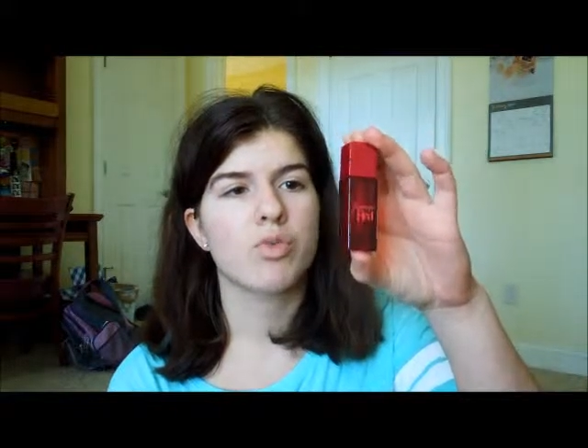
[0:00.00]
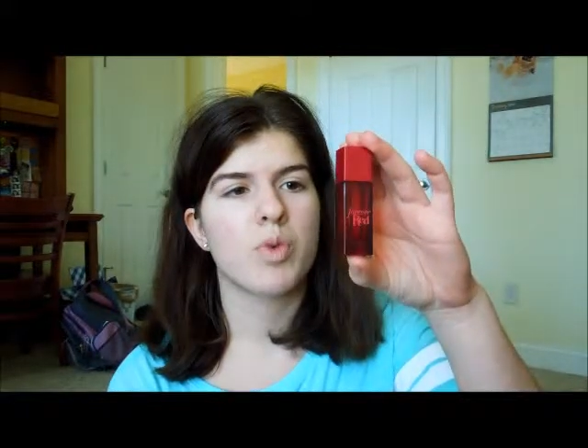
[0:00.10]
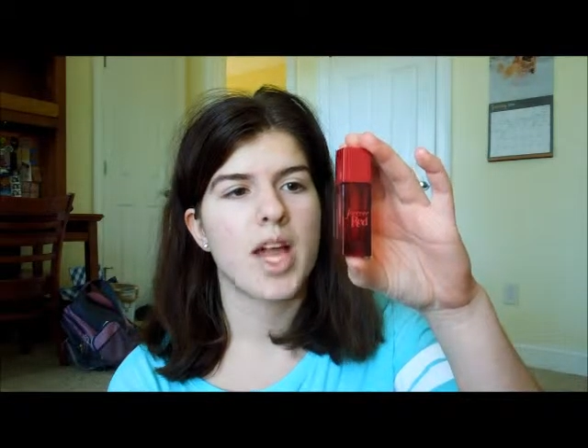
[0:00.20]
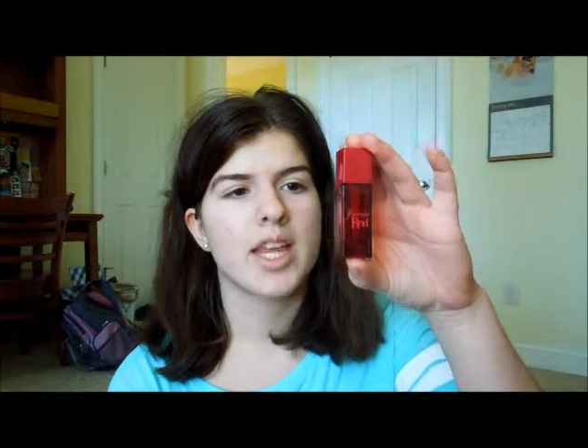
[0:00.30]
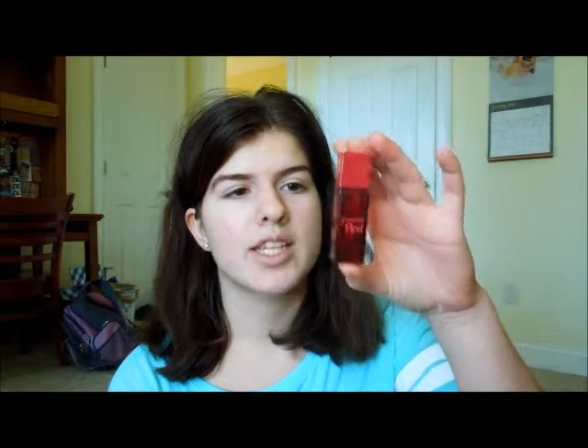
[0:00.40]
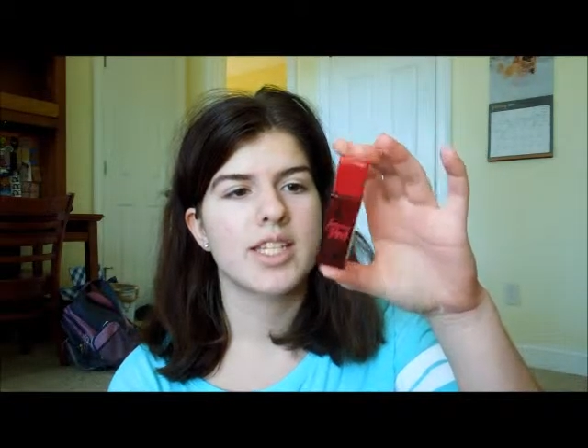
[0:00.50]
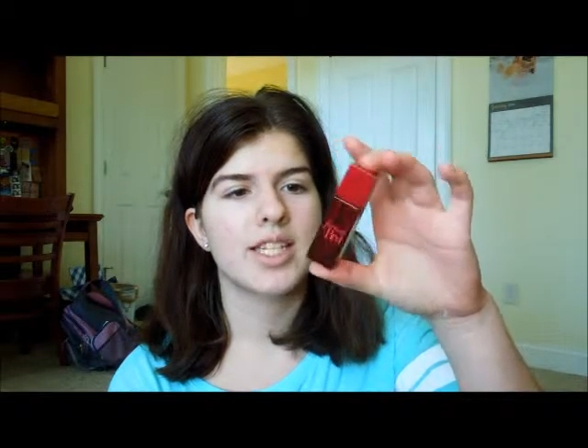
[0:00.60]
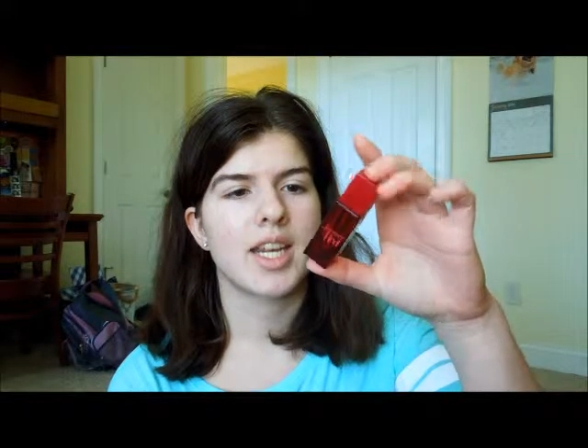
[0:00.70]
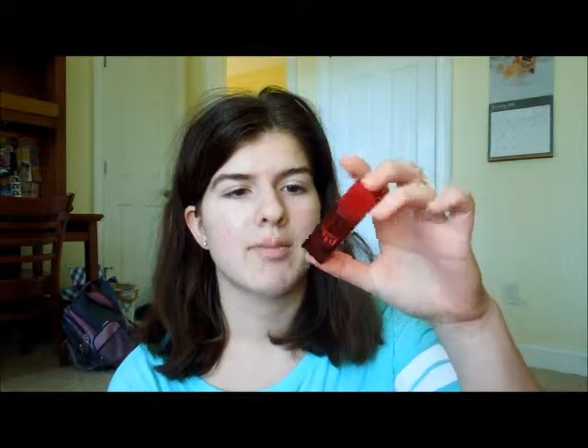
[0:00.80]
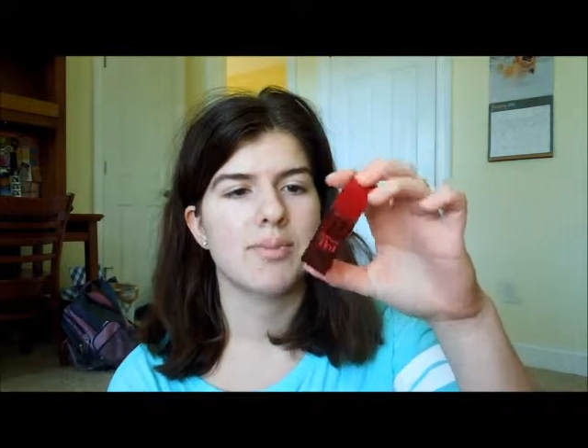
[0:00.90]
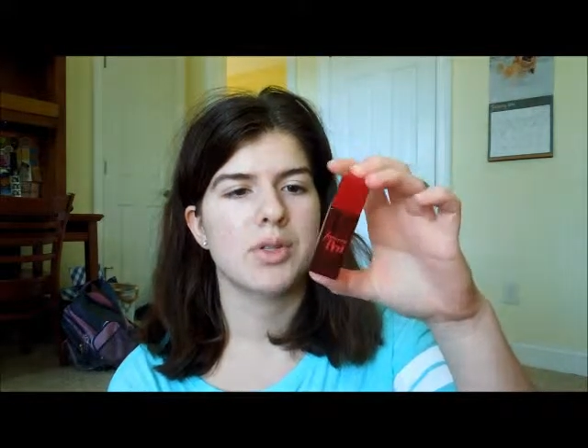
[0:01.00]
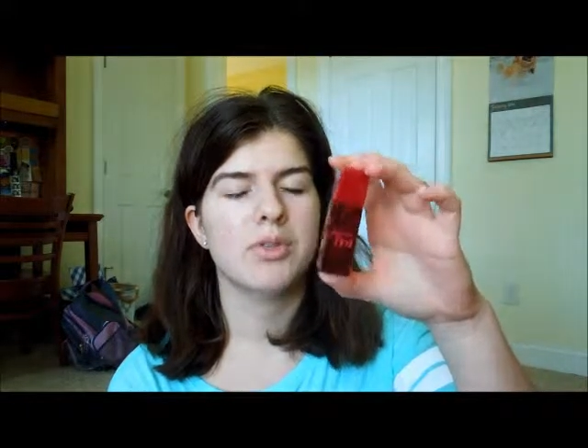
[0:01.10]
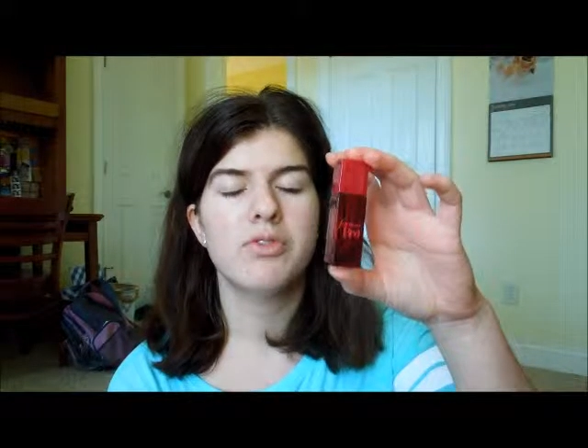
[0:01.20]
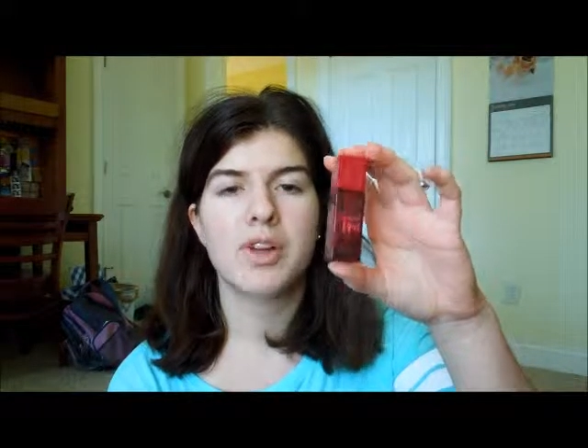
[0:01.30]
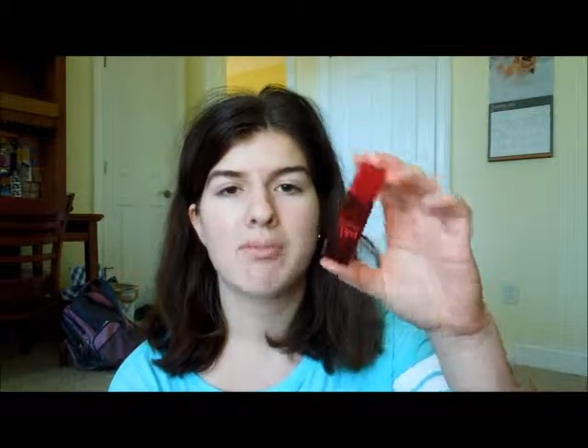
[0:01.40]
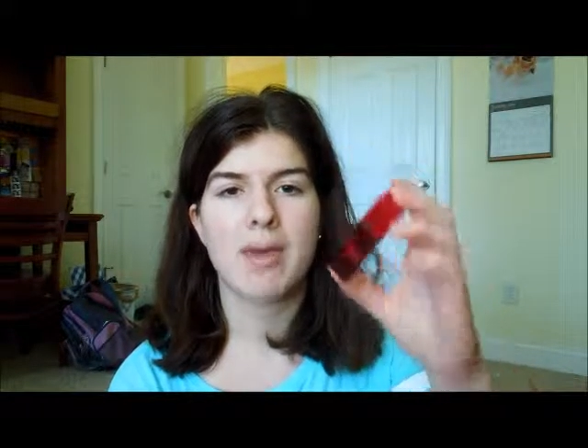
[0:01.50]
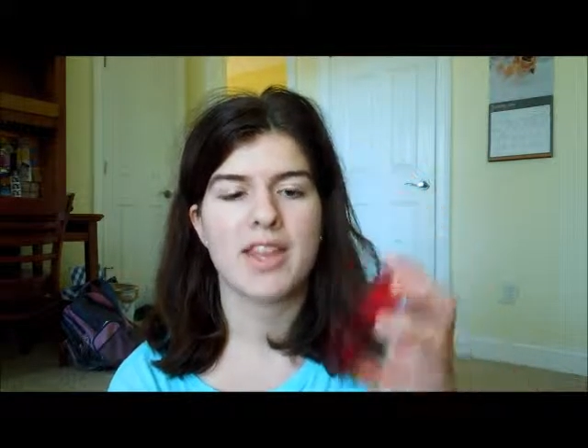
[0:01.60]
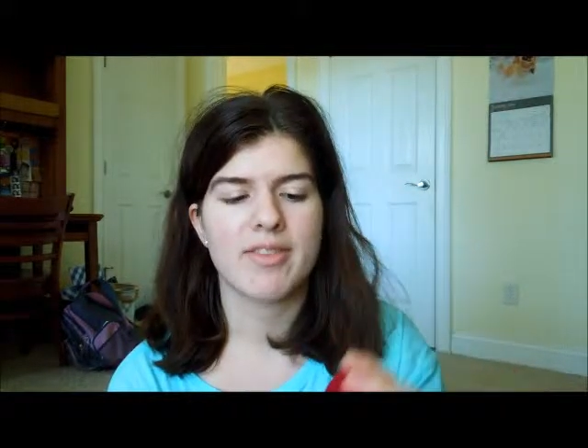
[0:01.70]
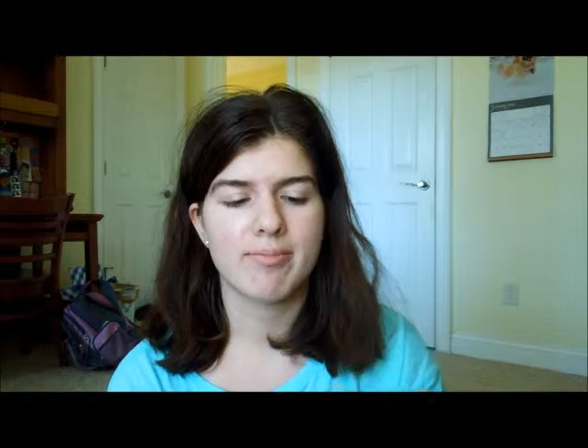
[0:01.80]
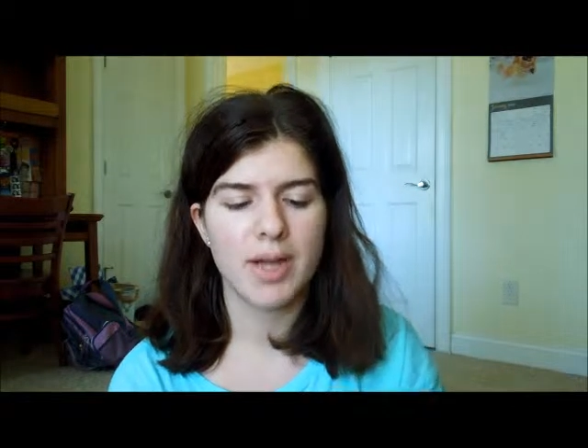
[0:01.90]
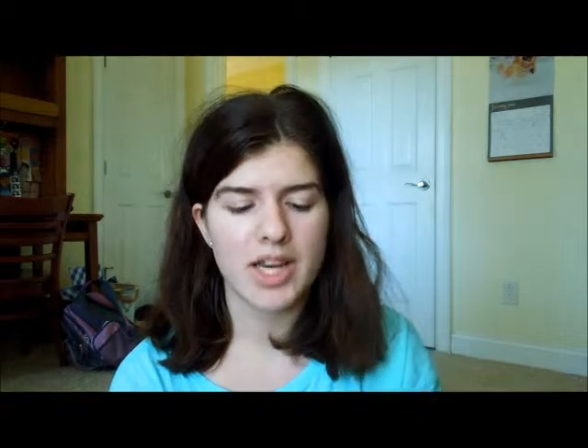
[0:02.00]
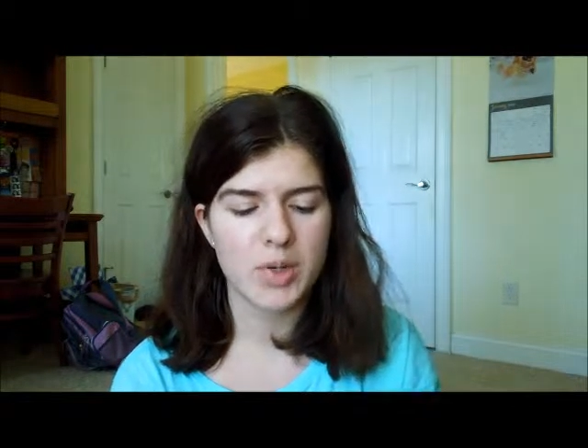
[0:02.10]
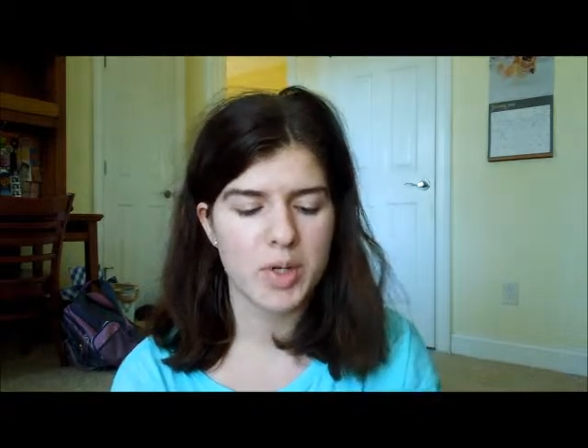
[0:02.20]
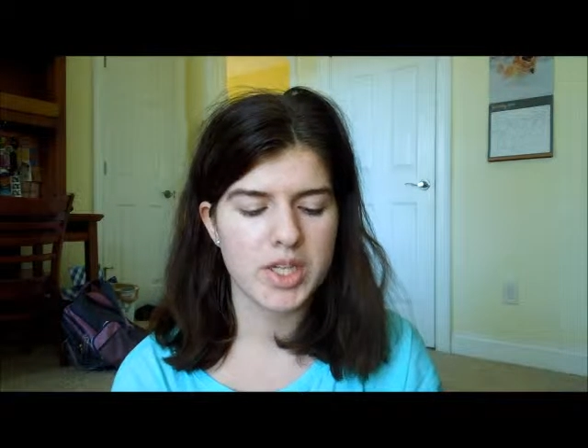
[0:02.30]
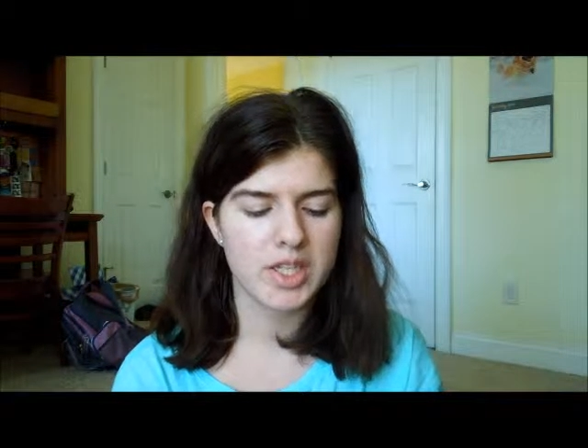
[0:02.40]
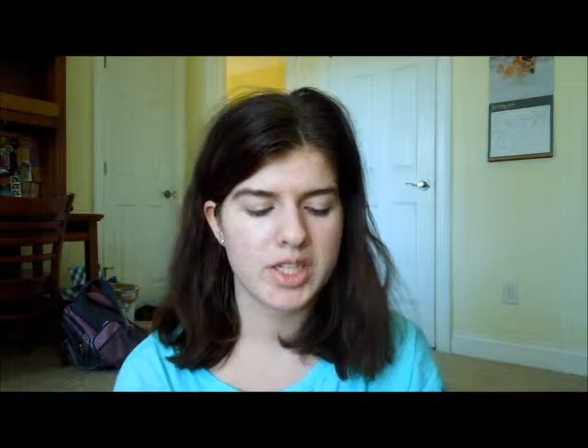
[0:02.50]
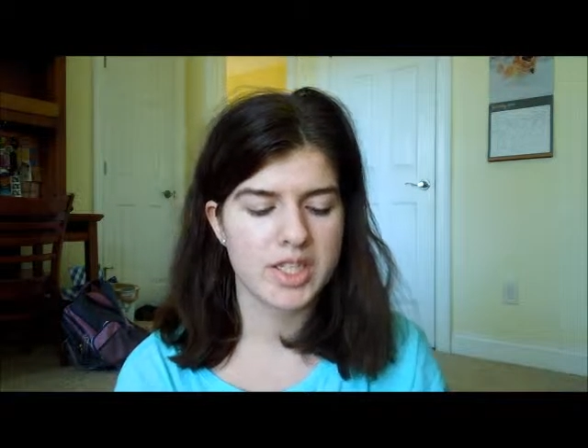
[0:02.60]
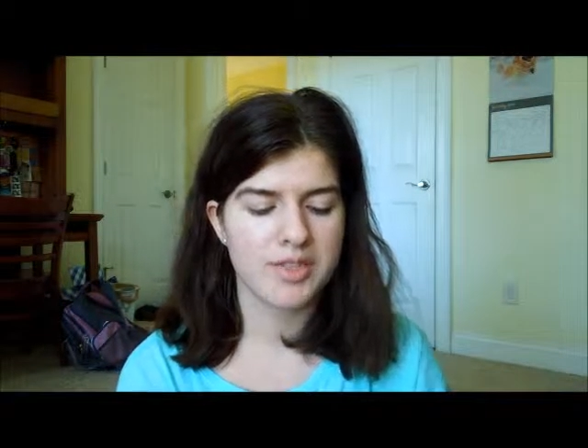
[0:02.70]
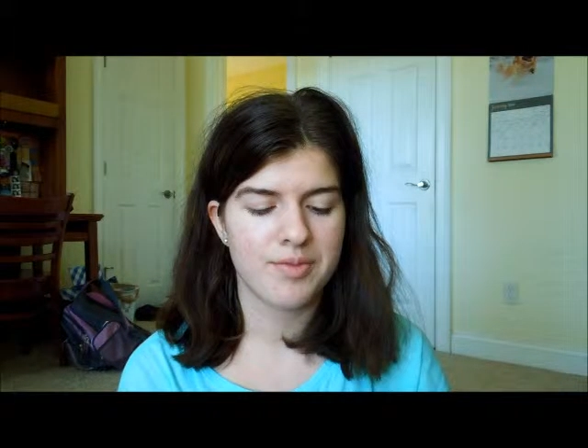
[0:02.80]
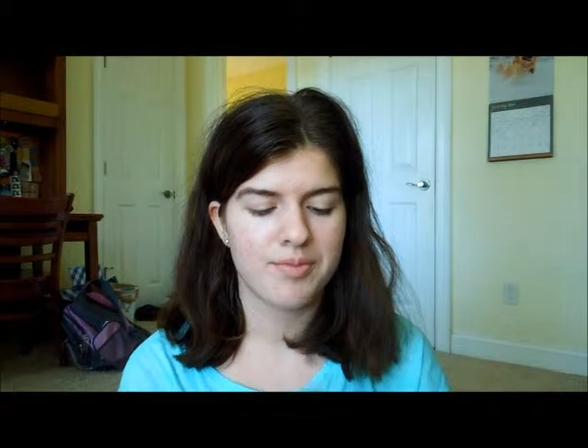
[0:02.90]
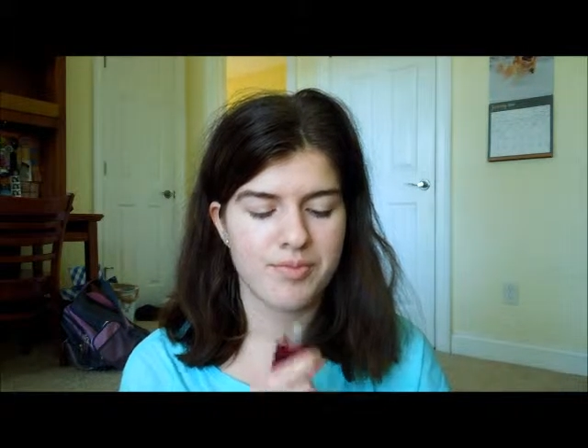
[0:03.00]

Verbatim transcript: Red sample from Bath and Body Works,